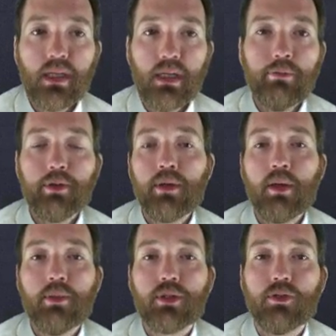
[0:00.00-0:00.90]
If your
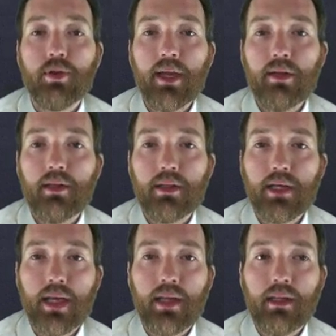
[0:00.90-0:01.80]
number is greater than
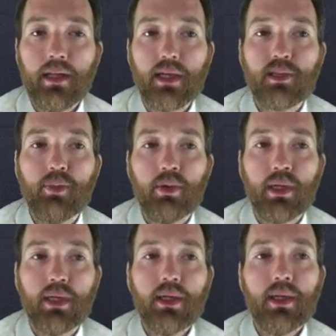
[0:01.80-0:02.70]
10, the
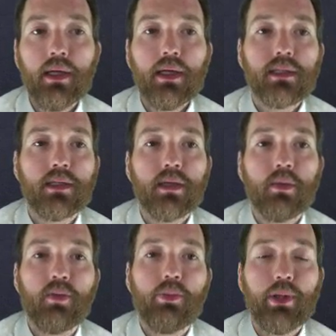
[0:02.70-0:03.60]
exponent is the
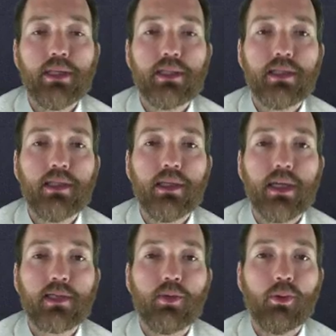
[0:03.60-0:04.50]
number of places the
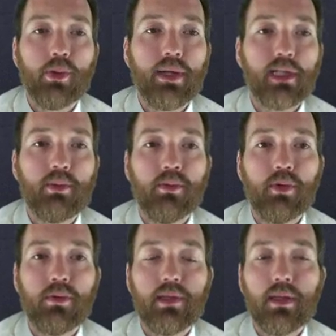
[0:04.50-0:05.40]
decimal point has been
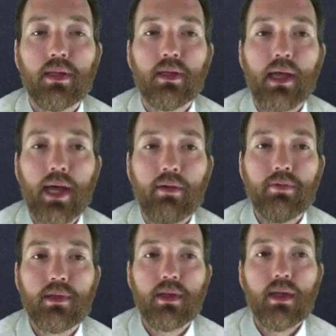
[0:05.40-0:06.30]
moved to the
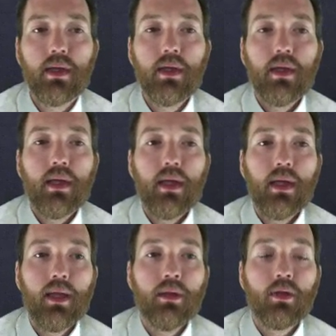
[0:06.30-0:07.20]
left,
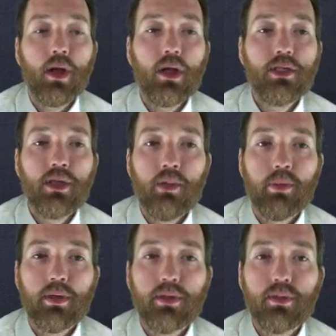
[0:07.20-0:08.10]
and large
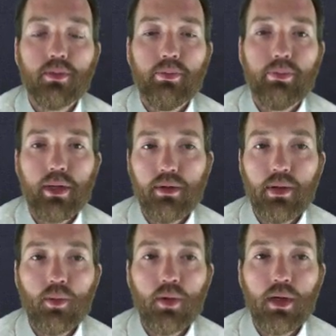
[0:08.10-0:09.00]
numbers, bigger
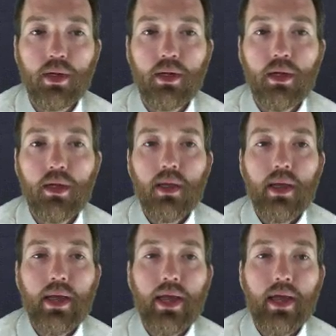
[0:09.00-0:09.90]
than 1,
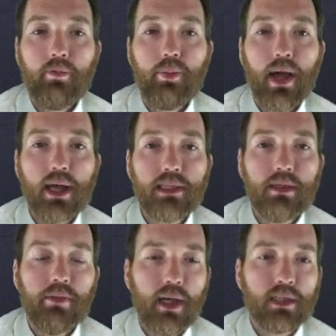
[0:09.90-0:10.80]
have
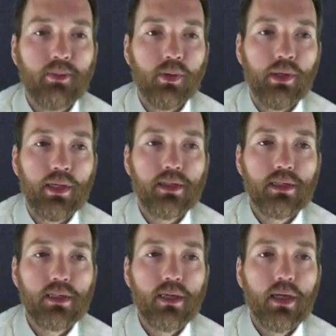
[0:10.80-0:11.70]
positive
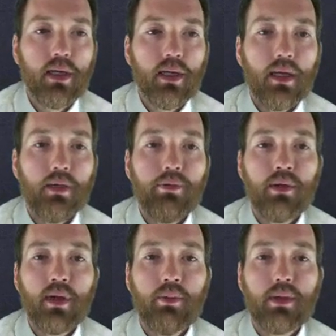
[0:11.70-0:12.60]
exponents. If your
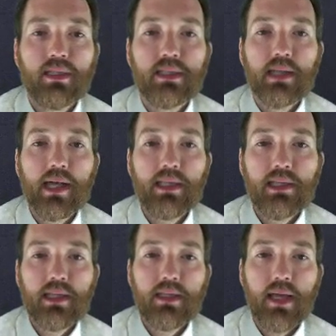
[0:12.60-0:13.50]
number is less
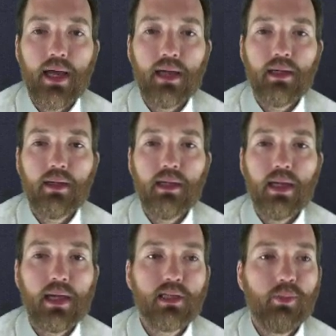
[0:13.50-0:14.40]
than 10, the
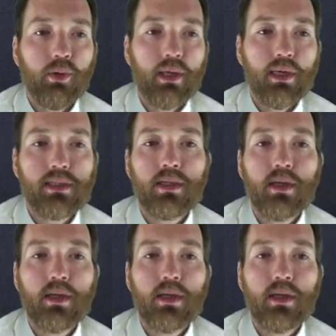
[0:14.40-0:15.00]
exponent is the